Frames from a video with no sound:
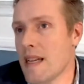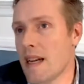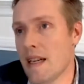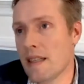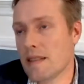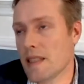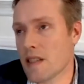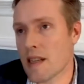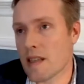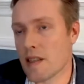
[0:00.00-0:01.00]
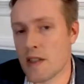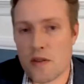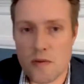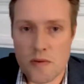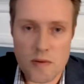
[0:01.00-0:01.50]
uh, as I
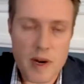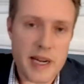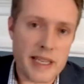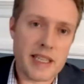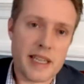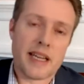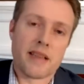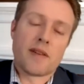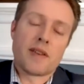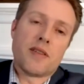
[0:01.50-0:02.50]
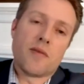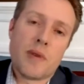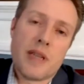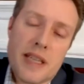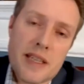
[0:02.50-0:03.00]
continue writing today and the rest of the
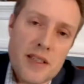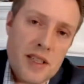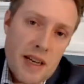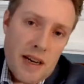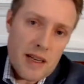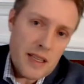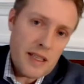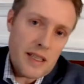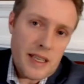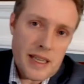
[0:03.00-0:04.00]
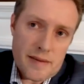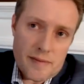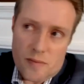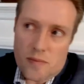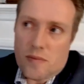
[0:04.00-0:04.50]
week, is uh, a
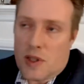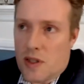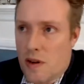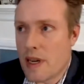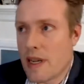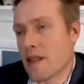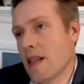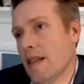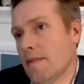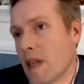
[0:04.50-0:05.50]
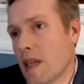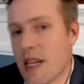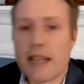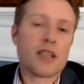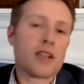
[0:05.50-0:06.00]
what's known as a, a,
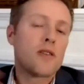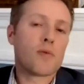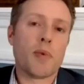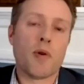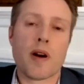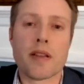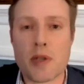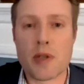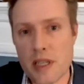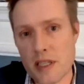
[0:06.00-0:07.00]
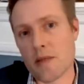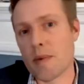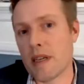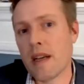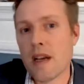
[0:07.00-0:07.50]
technical report, which needs to
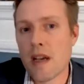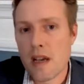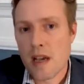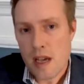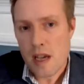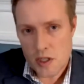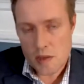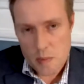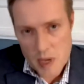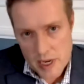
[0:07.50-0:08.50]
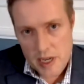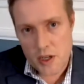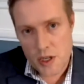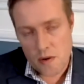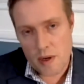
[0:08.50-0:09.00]
be submitted
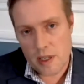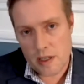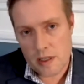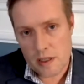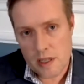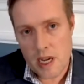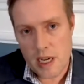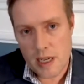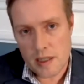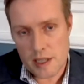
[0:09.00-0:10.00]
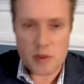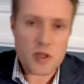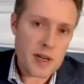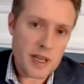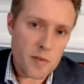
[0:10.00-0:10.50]
showing, uh,
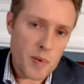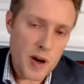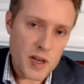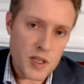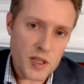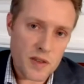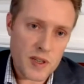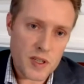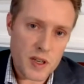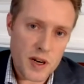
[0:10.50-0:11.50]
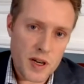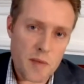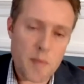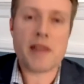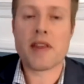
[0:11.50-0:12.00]
demonstrating to the Park Service are
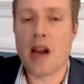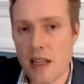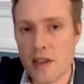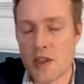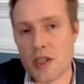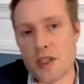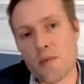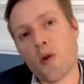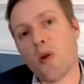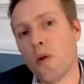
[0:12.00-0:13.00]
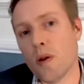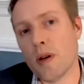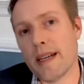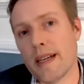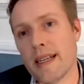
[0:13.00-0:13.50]
the methodologies
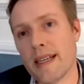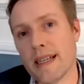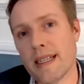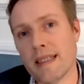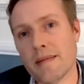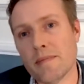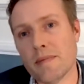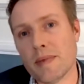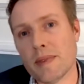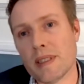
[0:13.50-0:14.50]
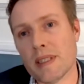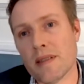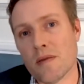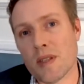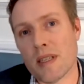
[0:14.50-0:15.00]
employed, um, you
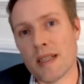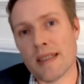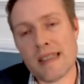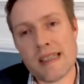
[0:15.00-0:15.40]
know, the,